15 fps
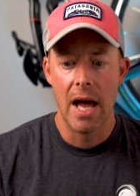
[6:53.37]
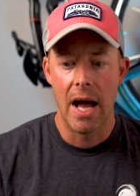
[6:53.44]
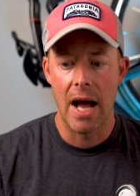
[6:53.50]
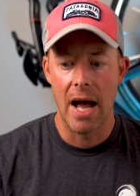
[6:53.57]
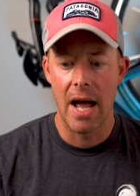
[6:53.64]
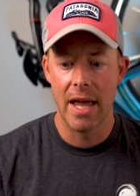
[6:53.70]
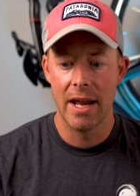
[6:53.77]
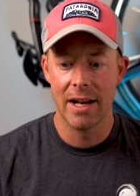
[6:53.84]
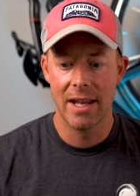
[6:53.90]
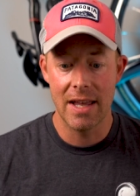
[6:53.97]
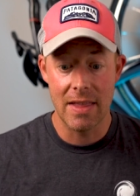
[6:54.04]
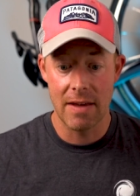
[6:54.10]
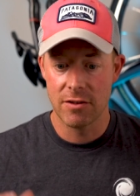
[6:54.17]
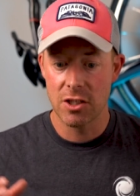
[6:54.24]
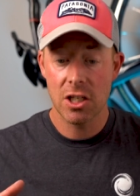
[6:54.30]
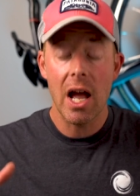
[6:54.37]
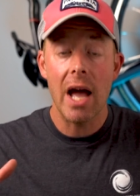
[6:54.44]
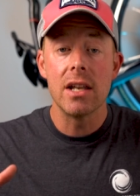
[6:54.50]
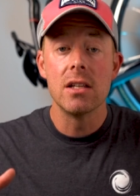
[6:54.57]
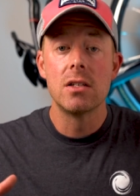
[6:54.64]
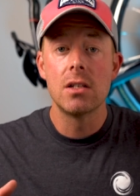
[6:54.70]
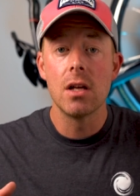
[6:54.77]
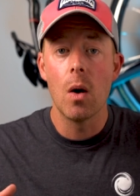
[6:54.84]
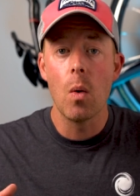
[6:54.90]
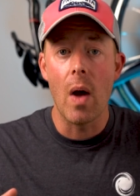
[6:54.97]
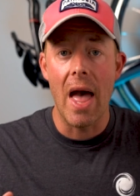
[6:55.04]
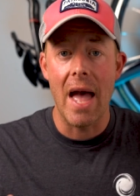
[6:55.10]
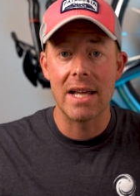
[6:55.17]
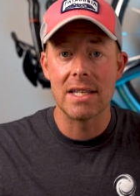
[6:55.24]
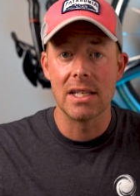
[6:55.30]
uh, and again they've just gotten so
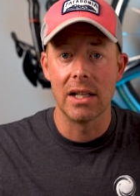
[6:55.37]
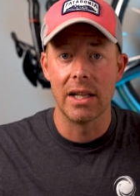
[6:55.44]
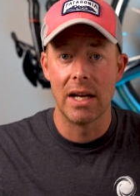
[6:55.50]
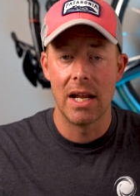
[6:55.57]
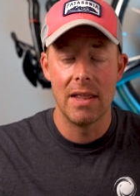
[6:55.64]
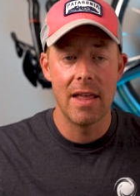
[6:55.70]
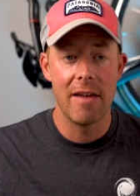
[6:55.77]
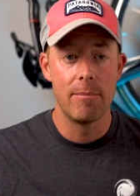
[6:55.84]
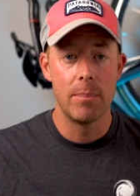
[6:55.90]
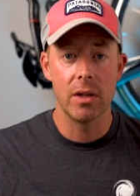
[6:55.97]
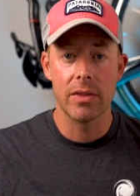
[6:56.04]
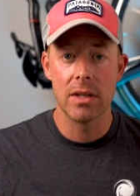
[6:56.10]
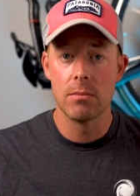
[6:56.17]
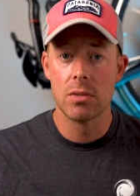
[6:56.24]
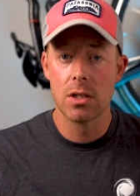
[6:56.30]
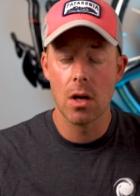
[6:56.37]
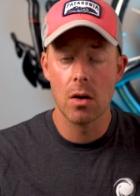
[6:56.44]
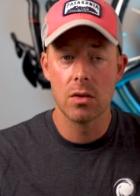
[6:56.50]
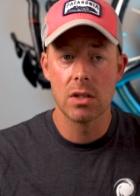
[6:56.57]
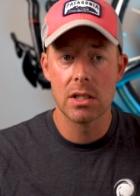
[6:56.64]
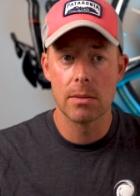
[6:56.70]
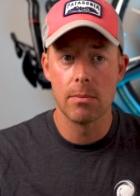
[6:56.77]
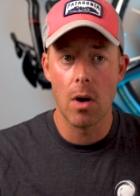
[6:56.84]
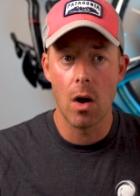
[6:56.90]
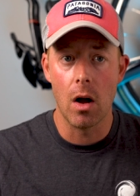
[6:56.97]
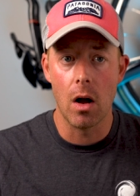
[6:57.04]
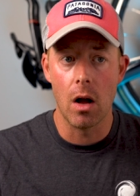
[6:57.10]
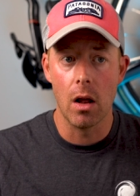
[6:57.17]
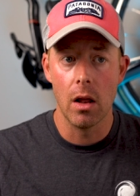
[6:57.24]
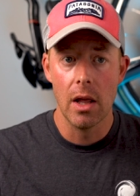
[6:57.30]
excellent and they've built them so
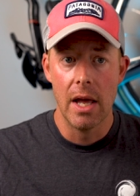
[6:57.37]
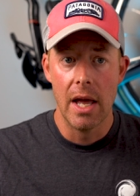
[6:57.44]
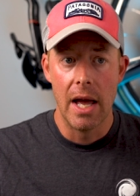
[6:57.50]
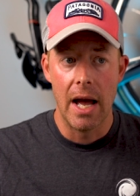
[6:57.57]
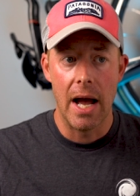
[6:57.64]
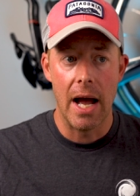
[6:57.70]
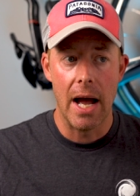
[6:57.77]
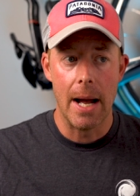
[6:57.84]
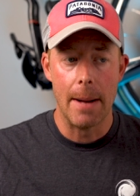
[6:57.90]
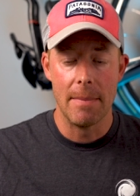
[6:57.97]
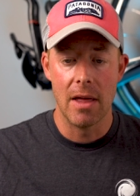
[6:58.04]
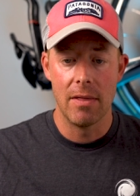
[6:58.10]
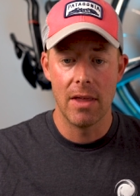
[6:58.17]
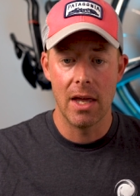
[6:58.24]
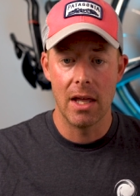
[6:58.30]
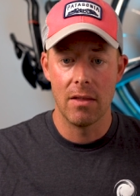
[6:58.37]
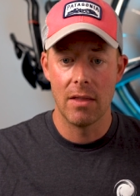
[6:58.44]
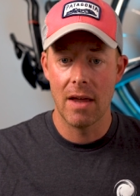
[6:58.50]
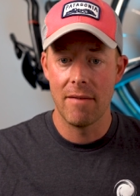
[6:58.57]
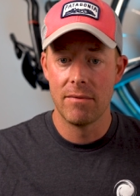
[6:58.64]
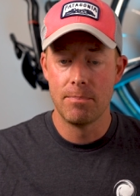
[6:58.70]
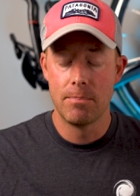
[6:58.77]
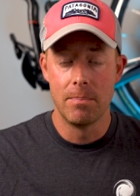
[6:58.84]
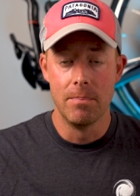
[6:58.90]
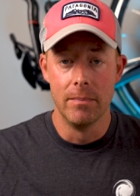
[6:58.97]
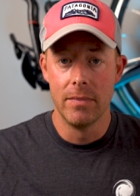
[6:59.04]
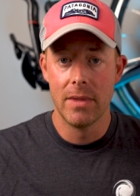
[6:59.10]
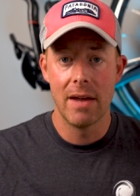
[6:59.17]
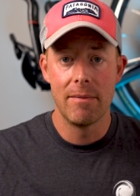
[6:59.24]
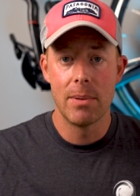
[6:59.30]
small um, they, they've
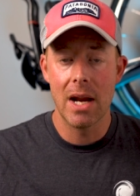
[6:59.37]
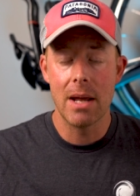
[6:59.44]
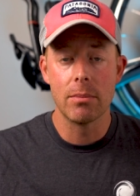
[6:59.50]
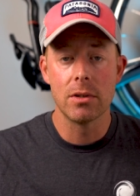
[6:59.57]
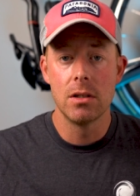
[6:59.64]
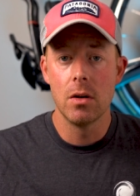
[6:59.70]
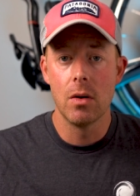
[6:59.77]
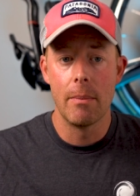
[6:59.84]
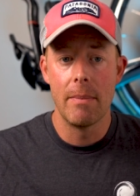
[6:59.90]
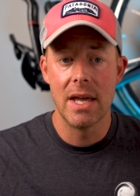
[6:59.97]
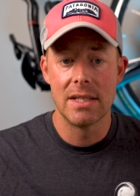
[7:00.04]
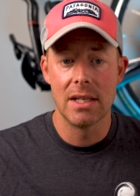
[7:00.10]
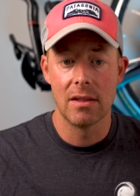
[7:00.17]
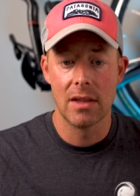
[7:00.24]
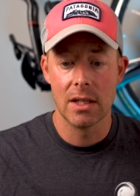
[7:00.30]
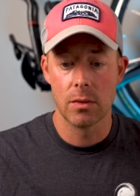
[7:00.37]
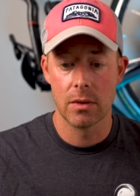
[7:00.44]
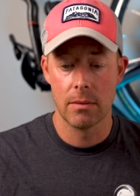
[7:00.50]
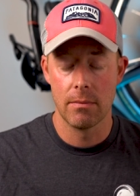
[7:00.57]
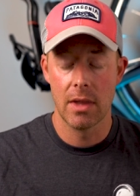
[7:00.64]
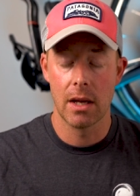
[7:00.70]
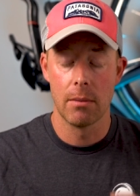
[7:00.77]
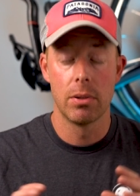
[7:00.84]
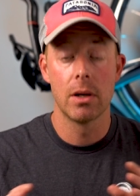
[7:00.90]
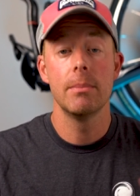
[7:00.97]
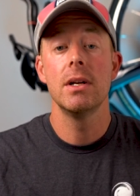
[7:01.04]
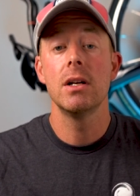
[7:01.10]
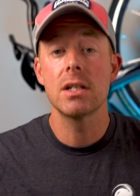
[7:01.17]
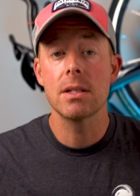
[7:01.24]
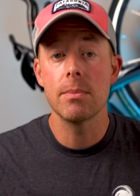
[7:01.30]
they've been able to do amazing things with them. They can put them in your